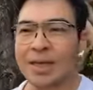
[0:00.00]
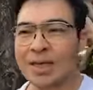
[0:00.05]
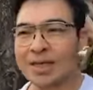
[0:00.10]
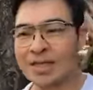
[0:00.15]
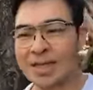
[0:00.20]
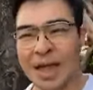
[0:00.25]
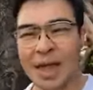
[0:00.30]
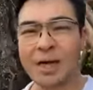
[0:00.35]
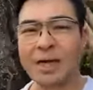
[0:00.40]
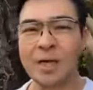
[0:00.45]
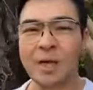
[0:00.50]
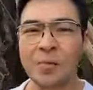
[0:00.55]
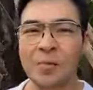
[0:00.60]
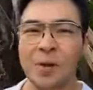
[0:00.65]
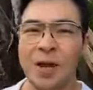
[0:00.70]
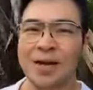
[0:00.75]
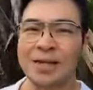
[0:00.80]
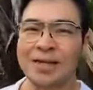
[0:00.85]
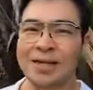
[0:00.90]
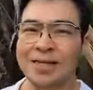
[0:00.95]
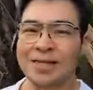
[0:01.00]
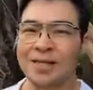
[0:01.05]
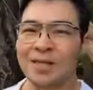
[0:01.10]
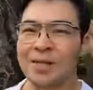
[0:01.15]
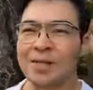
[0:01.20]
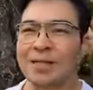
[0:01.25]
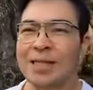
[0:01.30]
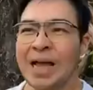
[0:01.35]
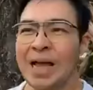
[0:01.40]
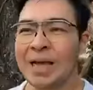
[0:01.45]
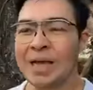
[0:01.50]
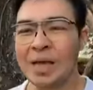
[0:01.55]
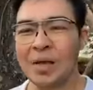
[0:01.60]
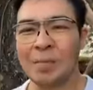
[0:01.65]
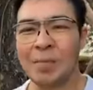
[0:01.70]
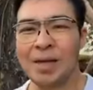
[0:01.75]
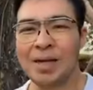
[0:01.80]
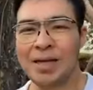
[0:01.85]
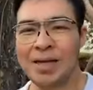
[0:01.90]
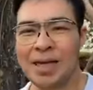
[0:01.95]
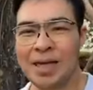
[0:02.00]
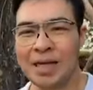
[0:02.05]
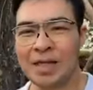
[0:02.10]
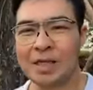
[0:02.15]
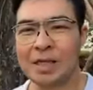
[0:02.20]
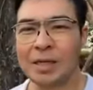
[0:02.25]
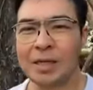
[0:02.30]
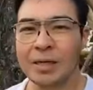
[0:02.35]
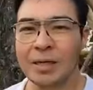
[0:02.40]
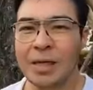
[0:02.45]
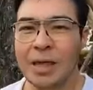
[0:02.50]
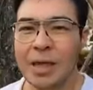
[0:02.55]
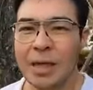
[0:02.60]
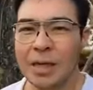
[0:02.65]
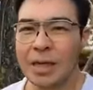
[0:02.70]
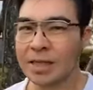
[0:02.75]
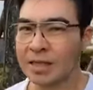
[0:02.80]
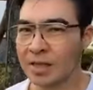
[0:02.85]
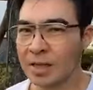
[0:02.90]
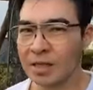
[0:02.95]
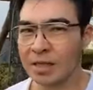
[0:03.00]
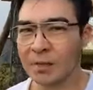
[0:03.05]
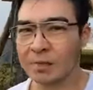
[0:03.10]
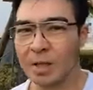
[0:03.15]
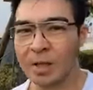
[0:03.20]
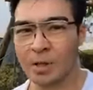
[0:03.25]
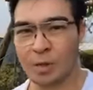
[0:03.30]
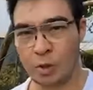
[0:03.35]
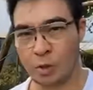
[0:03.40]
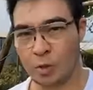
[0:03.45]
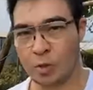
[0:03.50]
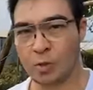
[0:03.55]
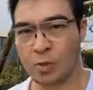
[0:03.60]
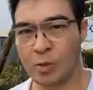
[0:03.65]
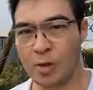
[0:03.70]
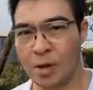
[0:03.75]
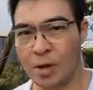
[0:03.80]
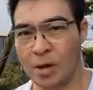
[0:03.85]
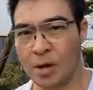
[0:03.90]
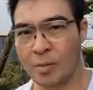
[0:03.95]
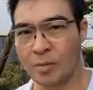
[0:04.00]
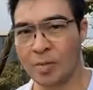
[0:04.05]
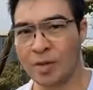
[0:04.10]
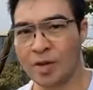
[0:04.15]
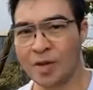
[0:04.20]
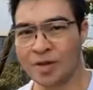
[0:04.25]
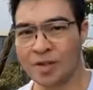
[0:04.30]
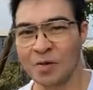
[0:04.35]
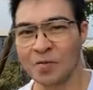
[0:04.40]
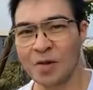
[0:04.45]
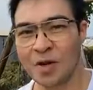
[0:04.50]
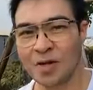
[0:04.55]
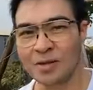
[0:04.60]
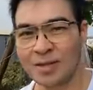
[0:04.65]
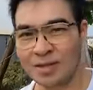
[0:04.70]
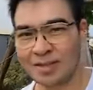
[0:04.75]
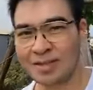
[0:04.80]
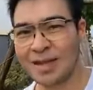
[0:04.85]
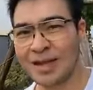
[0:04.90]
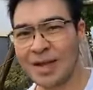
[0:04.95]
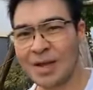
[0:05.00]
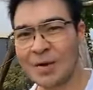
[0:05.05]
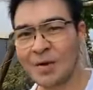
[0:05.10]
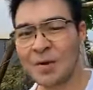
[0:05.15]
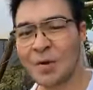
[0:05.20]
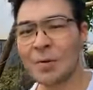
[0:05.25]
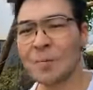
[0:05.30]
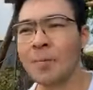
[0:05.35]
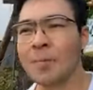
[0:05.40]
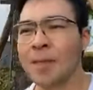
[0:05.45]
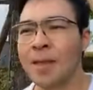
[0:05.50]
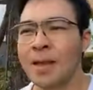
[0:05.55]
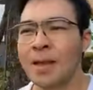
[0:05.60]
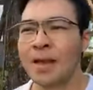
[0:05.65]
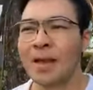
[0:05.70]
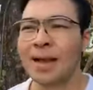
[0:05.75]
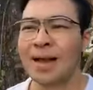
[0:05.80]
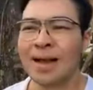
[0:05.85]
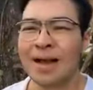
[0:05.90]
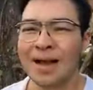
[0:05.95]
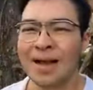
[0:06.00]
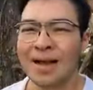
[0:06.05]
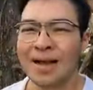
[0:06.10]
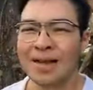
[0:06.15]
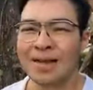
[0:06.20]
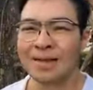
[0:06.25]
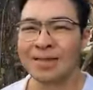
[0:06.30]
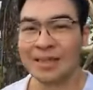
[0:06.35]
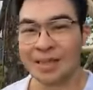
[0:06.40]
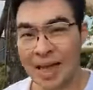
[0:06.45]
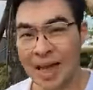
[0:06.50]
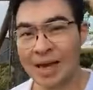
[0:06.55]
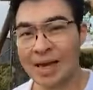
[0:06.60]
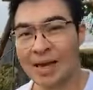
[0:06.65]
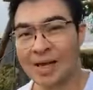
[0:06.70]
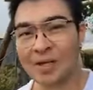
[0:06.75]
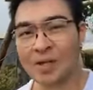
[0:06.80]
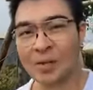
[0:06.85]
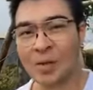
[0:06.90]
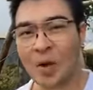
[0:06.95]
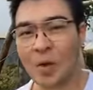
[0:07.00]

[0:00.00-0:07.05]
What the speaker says: Standing practice or standing meditation is not something you should do long, because of course it's tiring. Standing should